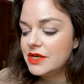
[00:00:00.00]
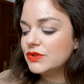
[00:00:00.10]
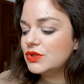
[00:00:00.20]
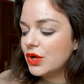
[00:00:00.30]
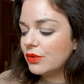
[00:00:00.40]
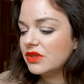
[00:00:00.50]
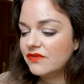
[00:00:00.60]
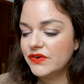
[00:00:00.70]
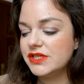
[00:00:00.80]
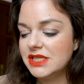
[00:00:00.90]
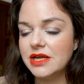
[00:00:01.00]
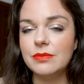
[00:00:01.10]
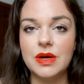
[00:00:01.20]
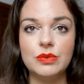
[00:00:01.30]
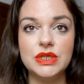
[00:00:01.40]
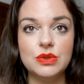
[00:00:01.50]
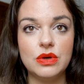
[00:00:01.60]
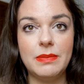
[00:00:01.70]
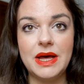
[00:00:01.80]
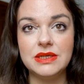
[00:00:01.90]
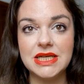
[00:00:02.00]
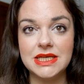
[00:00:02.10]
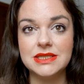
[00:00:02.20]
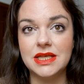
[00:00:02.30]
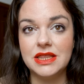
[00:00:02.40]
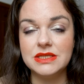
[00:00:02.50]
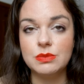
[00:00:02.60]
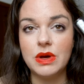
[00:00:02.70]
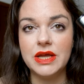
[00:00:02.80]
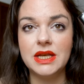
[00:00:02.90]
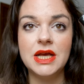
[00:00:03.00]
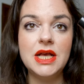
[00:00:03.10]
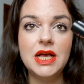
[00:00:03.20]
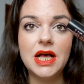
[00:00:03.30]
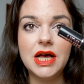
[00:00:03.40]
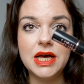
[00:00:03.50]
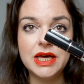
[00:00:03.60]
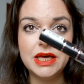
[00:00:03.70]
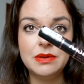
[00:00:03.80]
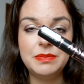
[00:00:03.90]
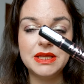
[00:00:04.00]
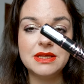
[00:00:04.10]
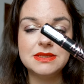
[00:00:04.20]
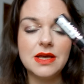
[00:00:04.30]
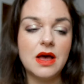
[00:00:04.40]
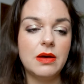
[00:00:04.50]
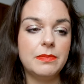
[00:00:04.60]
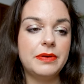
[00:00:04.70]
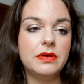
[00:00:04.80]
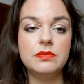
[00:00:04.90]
So the first item I want to talk about is this one. I picked this up